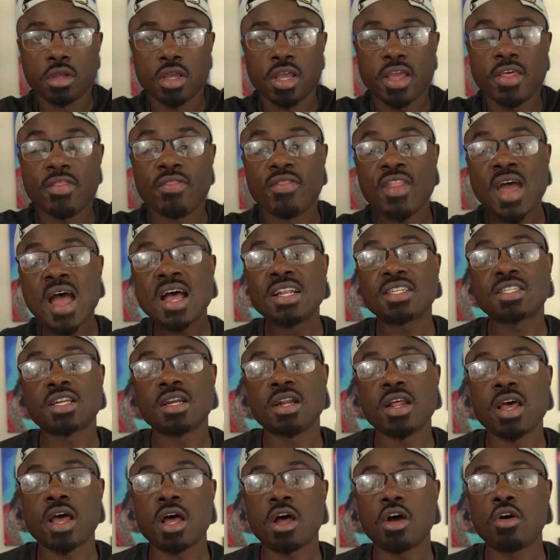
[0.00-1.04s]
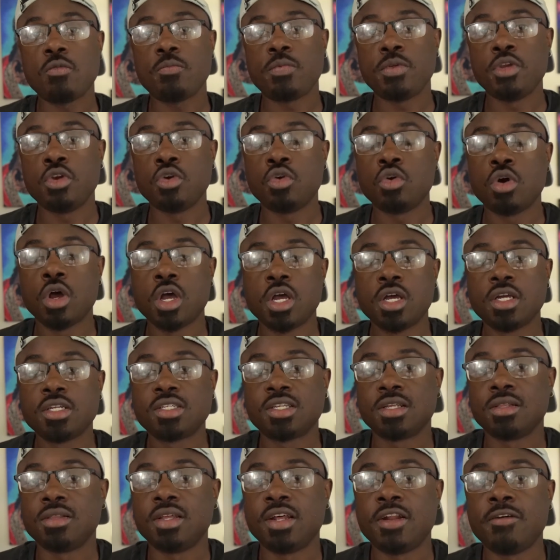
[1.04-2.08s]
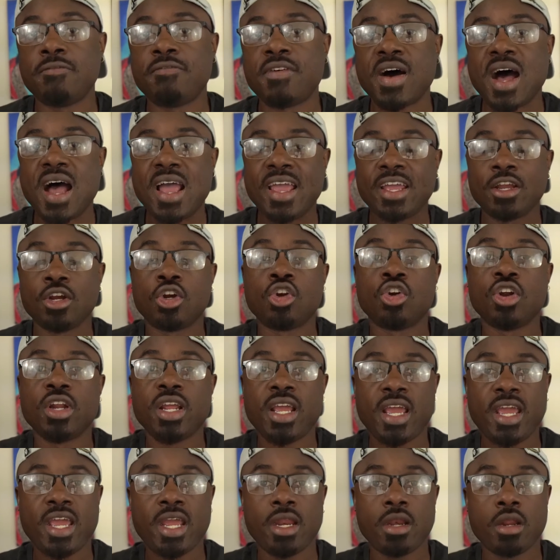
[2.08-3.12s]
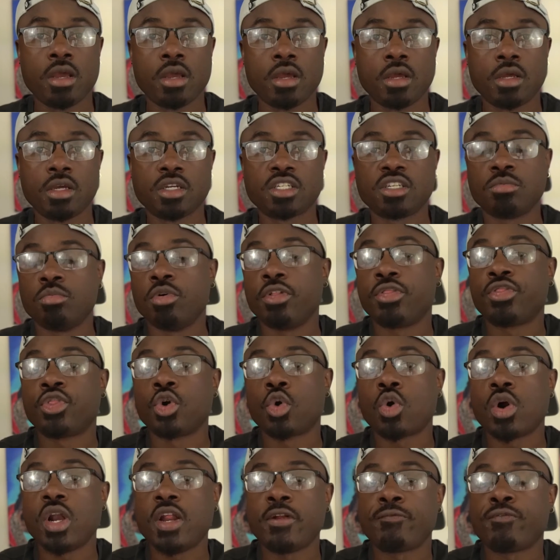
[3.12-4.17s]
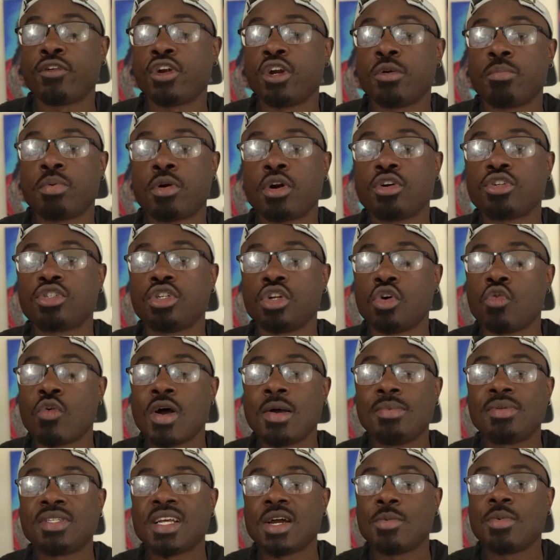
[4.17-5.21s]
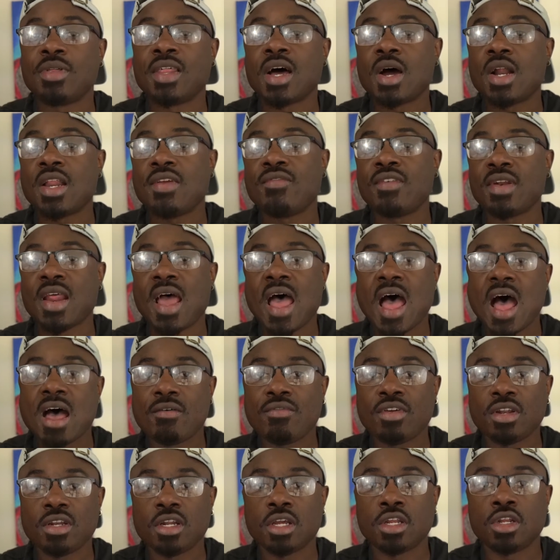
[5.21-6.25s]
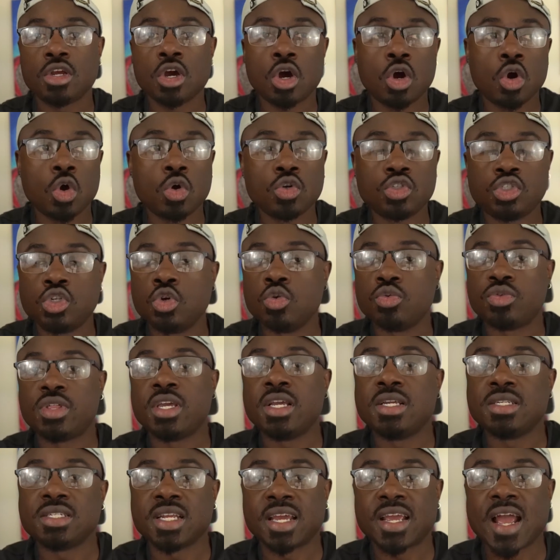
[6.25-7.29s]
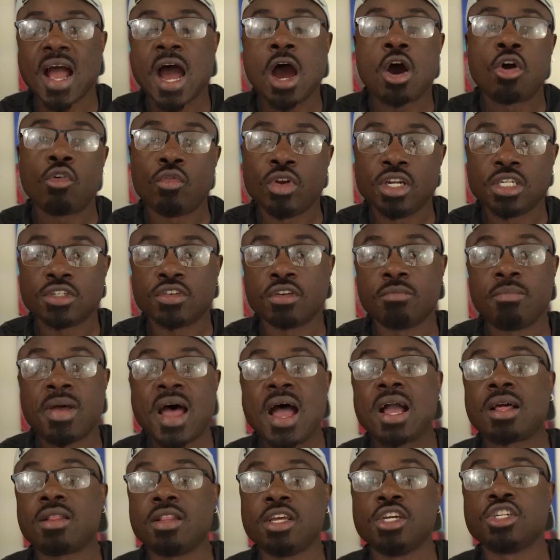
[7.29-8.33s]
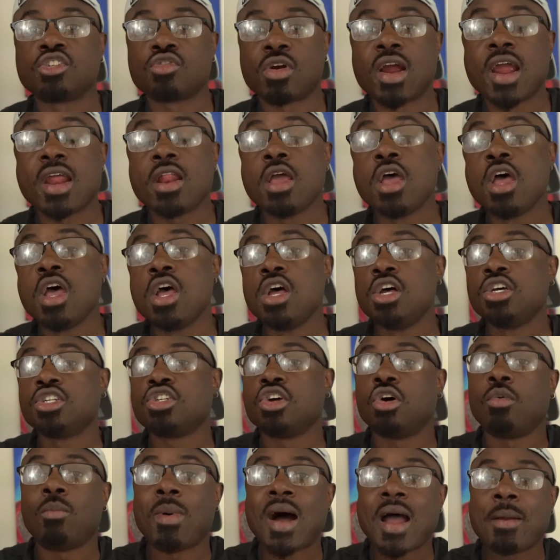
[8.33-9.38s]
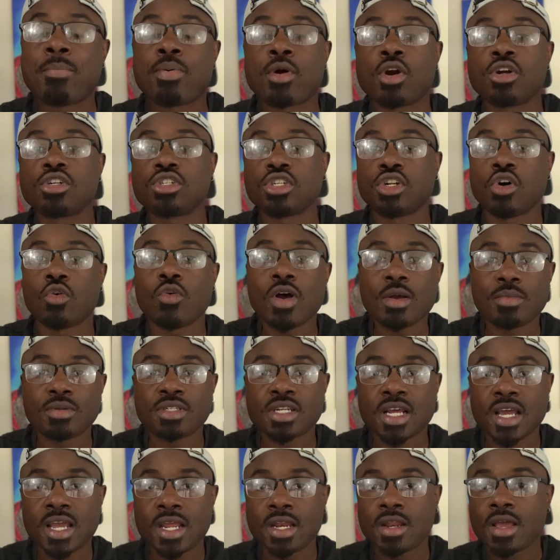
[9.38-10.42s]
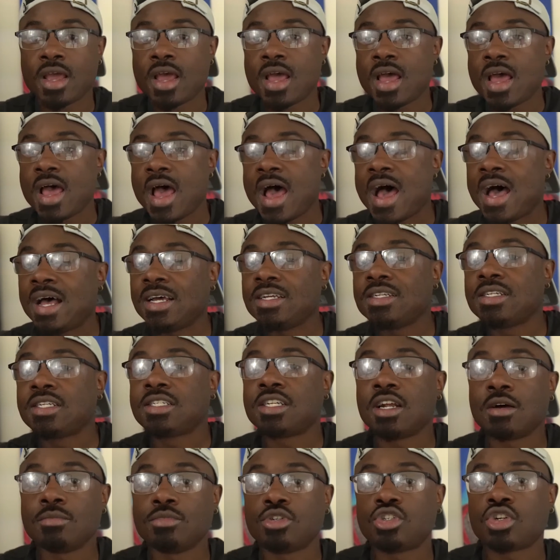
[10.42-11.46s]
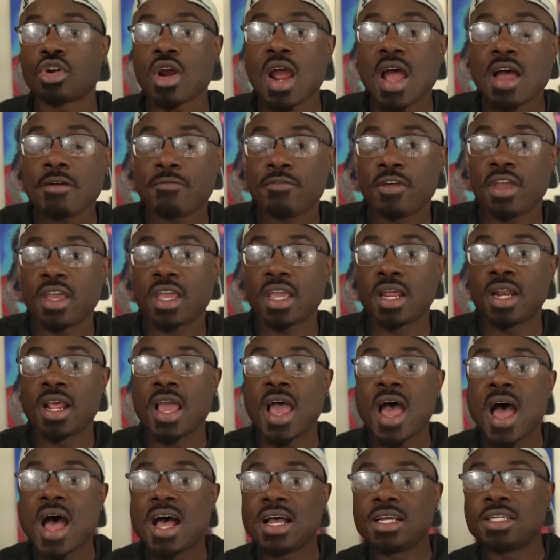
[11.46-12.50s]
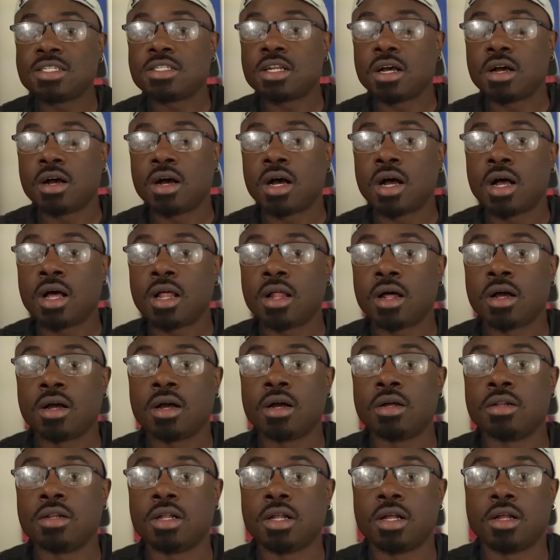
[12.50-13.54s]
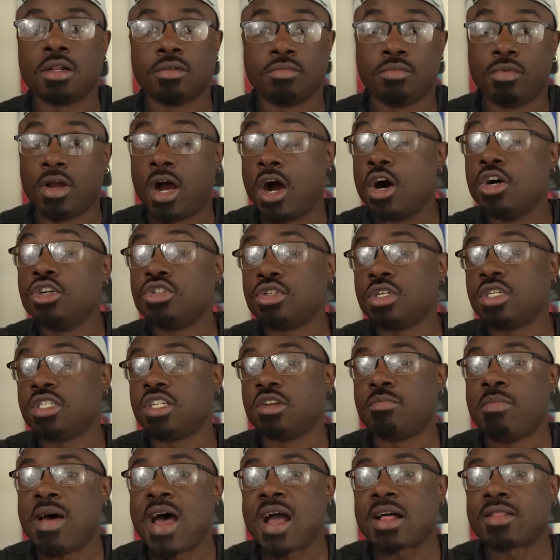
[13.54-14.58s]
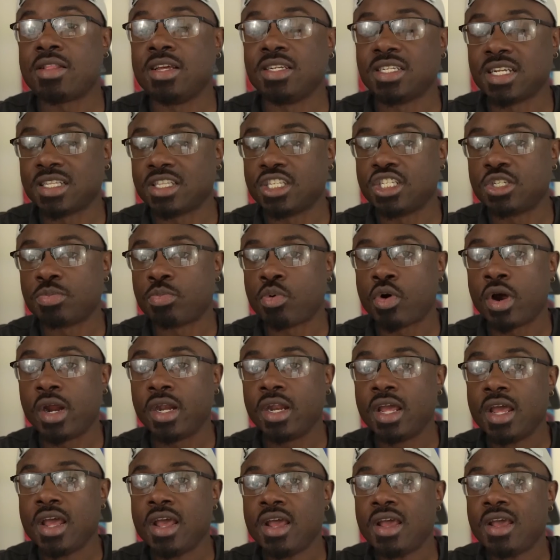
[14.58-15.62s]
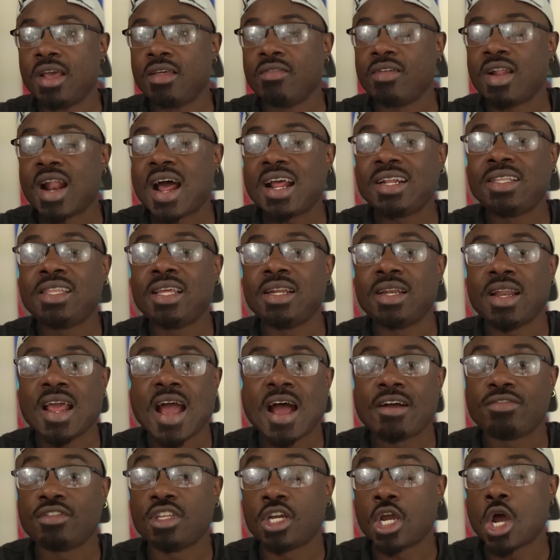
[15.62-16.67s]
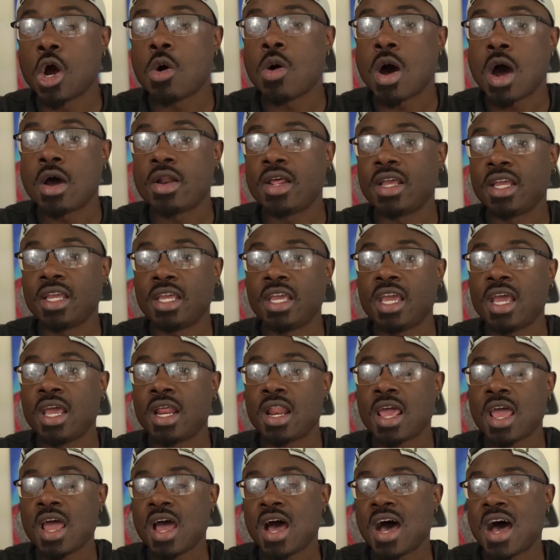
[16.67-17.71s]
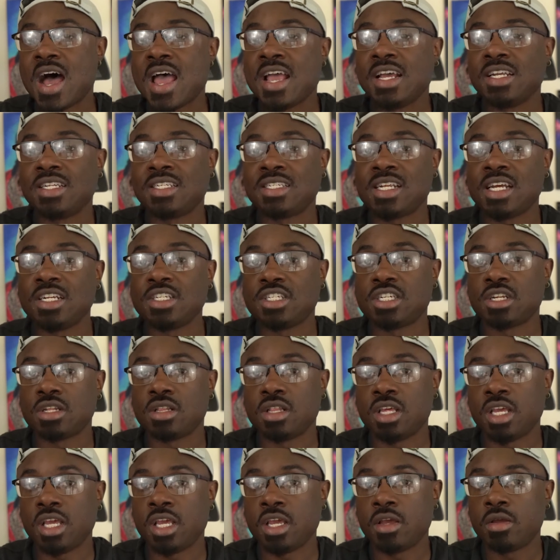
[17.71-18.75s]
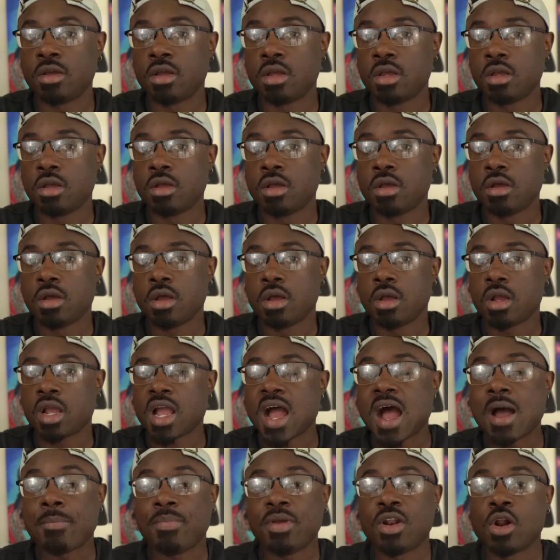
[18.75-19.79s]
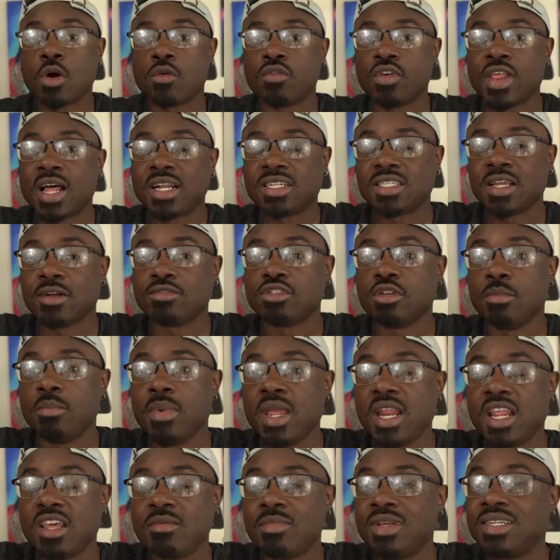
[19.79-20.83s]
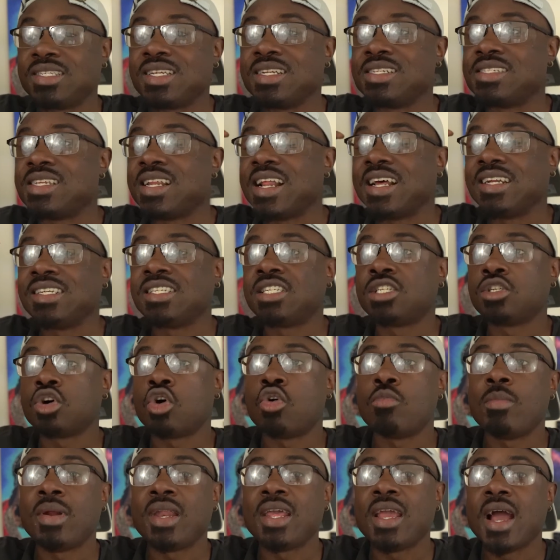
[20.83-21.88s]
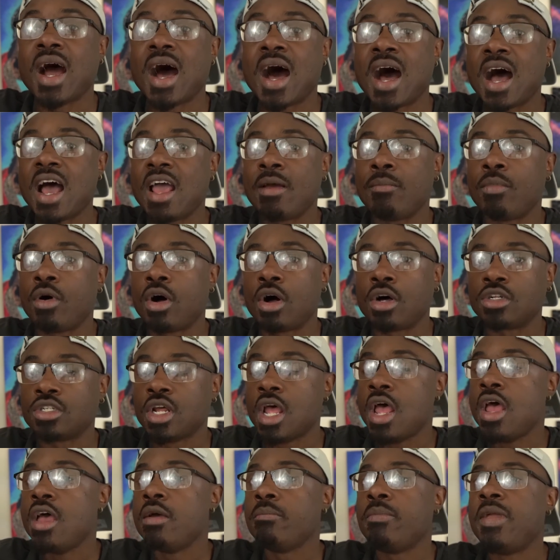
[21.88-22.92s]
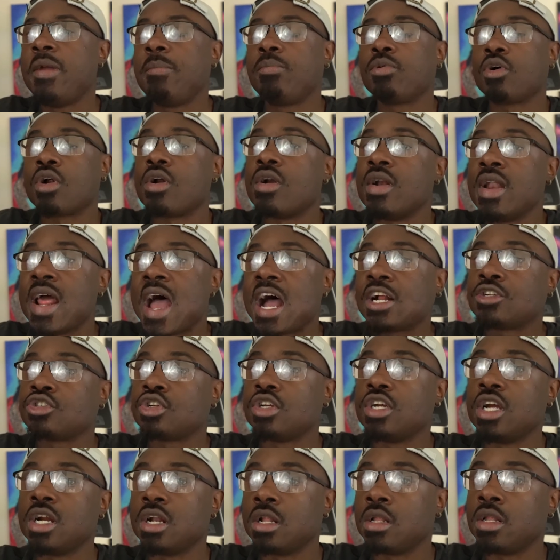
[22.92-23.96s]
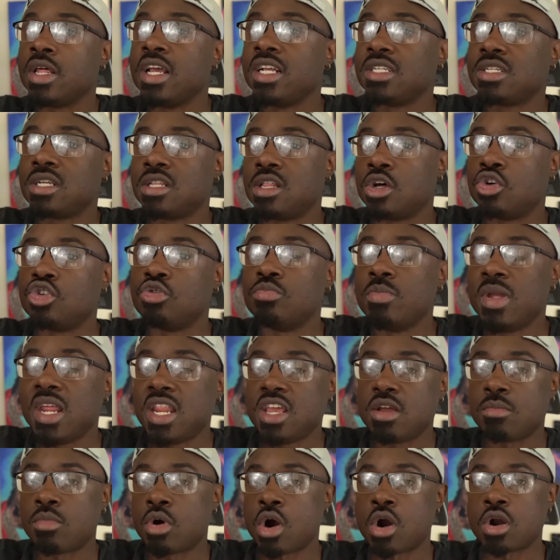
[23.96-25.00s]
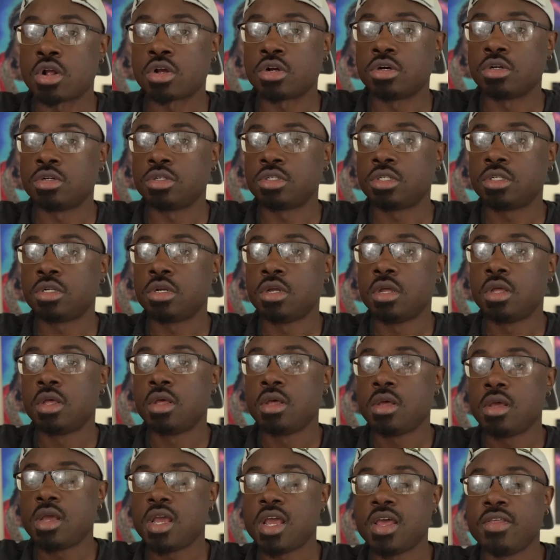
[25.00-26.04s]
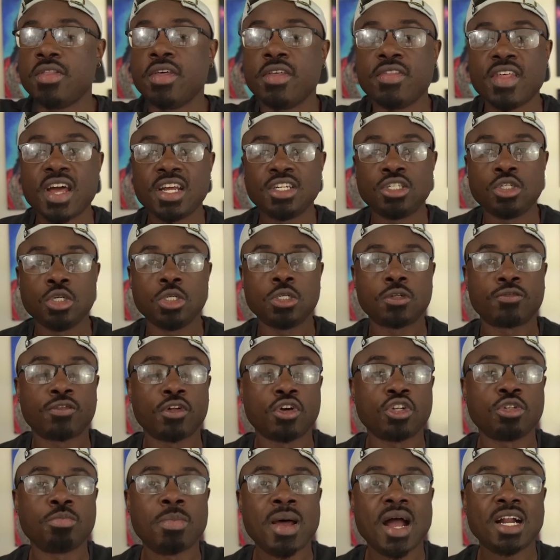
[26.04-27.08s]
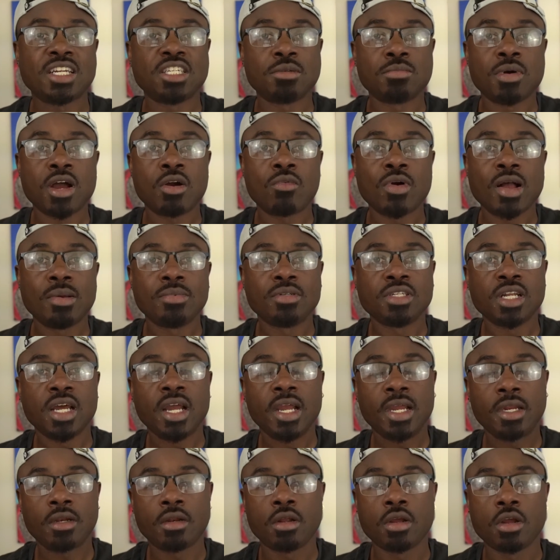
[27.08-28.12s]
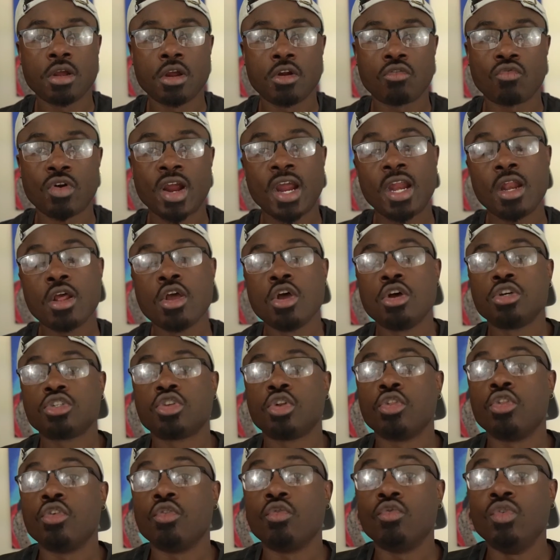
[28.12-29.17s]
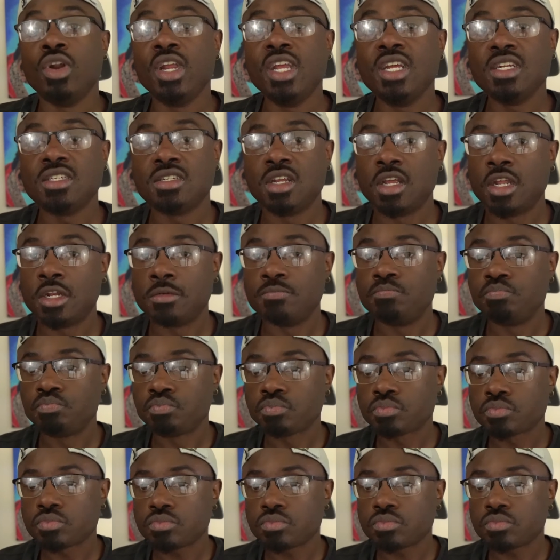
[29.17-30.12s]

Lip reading: And that's going to help you solidify and create some authority for your personal website without even having to go do things like outreach for backlinks, right? So my personal website has some traffic and it has hundreds of backlinks at this point that I didn't have to go out and get. I essentially copied over that stuff to Medium, and since it has so many eyeballs, people are naturally going to link to those Medium articles, and then that juice flows back to my website, right? So the reason